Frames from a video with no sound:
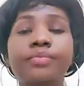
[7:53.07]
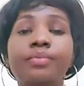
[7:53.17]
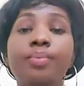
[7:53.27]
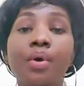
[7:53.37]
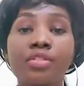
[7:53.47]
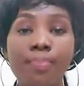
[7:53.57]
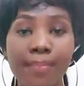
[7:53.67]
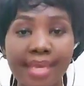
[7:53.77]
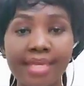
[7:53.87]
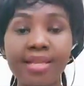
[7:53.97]
both
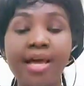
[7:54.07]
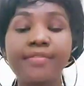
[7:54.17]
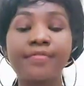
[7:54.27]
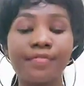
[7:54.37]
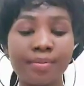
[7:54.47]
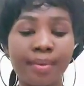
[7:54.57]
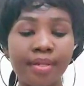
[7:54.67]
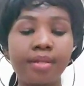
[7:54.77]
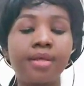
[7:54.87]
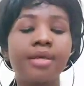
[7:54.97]
male and female.